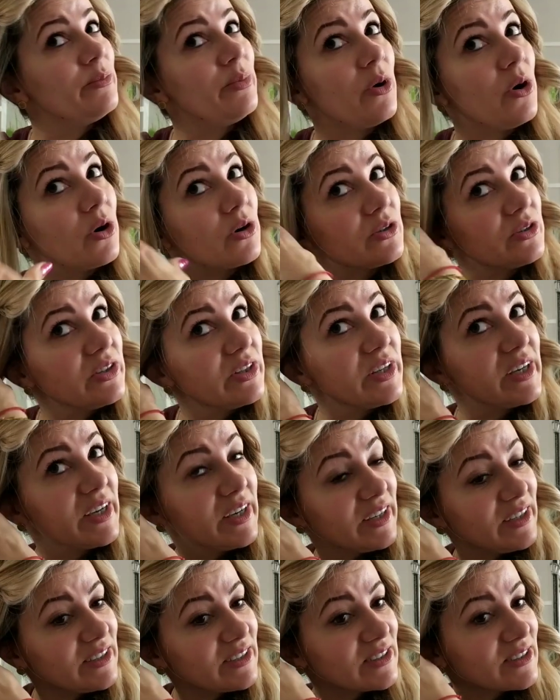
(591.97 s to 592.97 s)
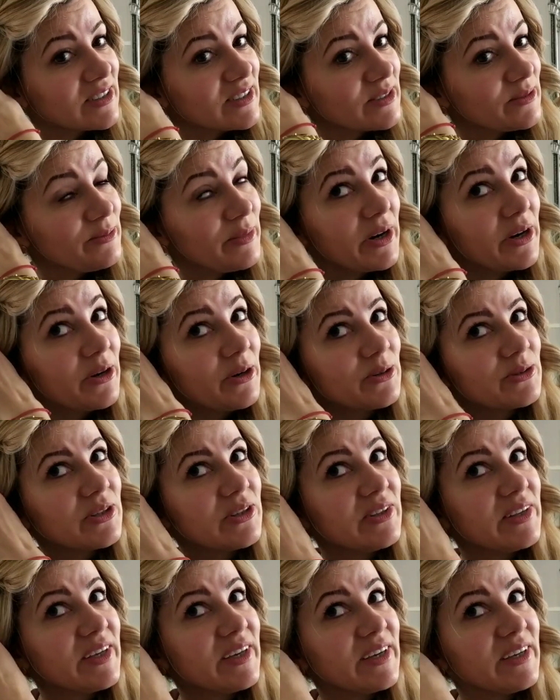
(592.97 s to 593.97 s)
born niece, my
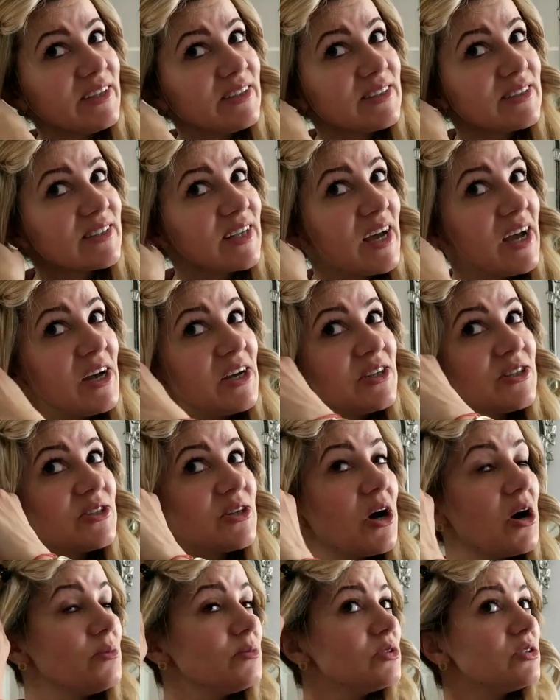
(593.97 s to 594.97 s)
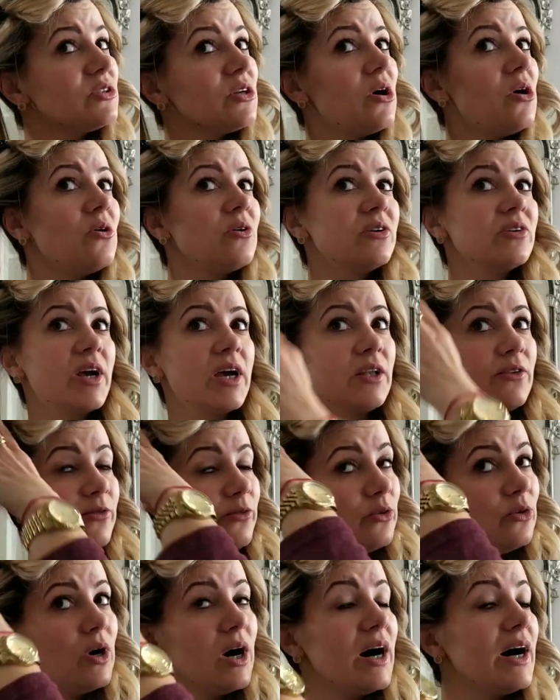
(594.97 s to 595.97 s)
older niece. So I'm so
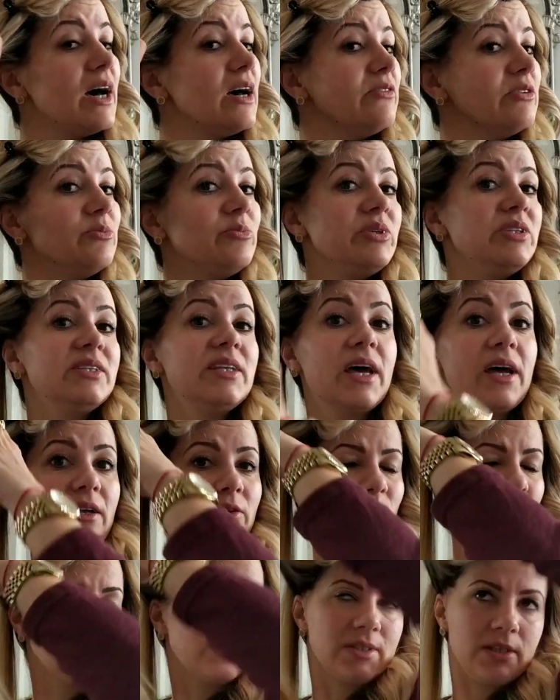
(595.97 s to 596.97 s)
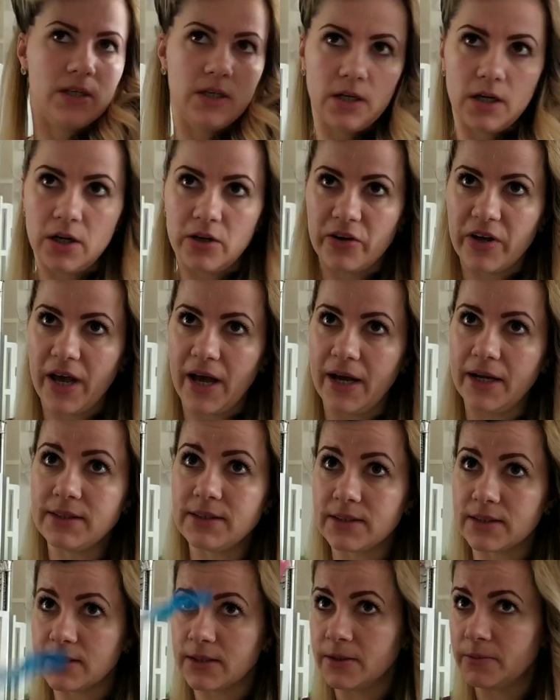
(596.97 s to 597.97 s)
grateful. I haven't been there to see her
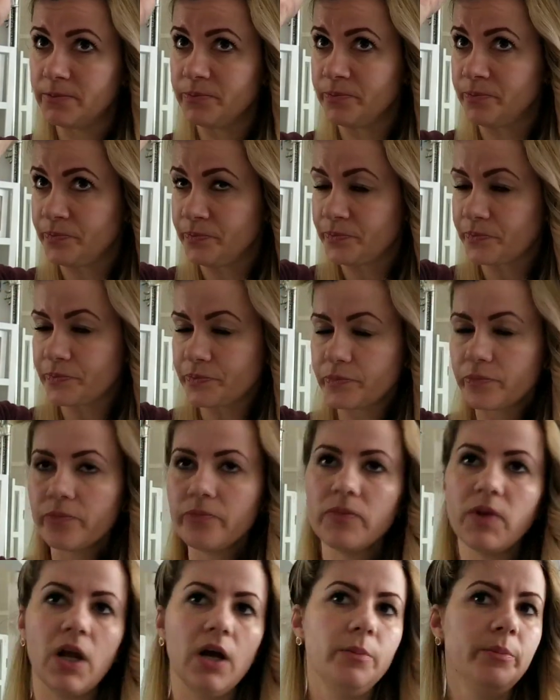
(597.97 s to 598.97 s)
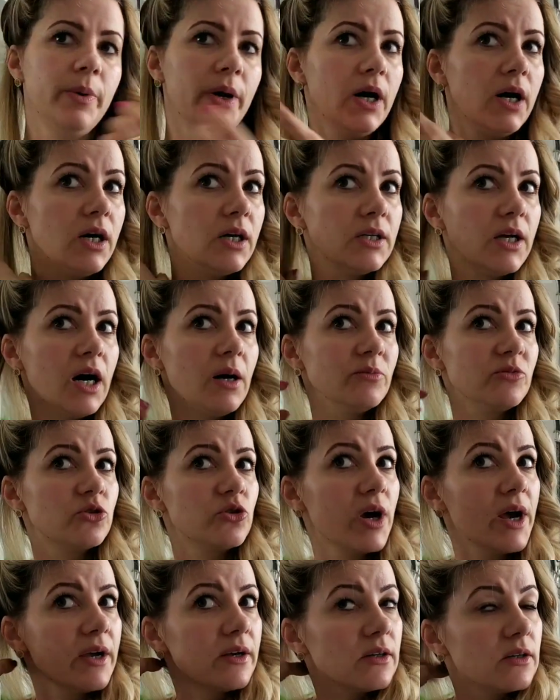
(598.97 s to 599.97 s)
yet, but I'm
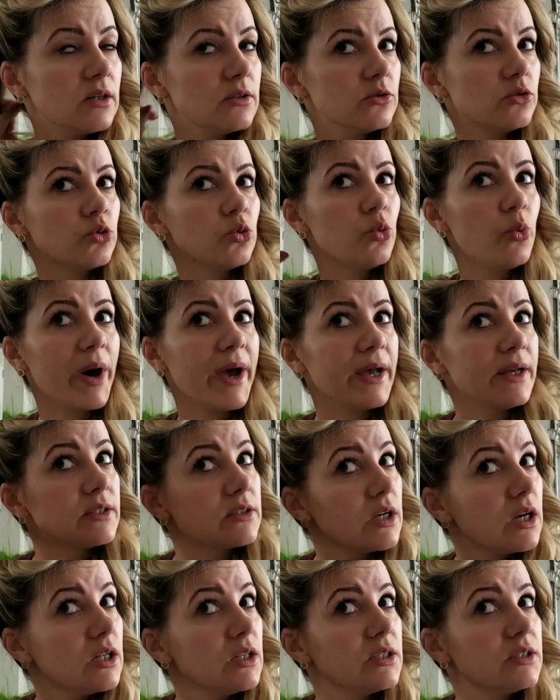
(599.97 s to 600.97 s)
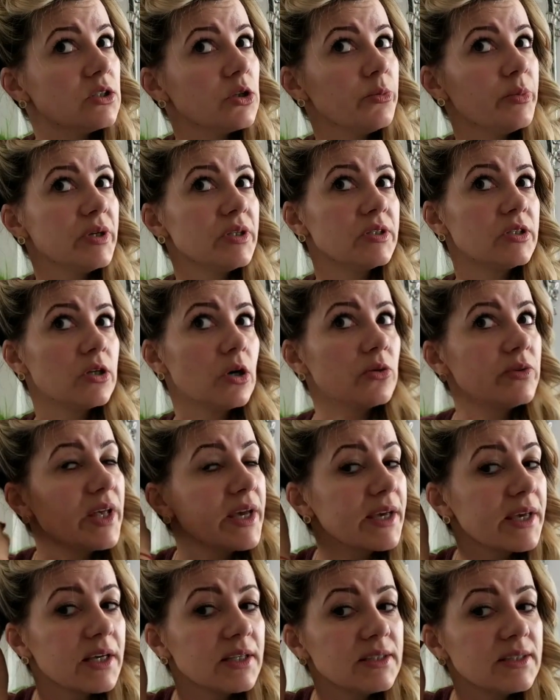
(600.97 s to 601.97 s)
trying to wait a little bit so
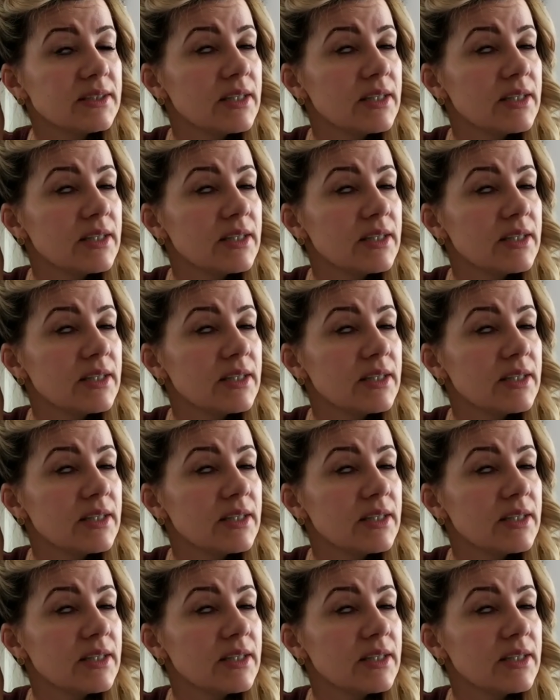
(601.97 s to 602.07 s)
they can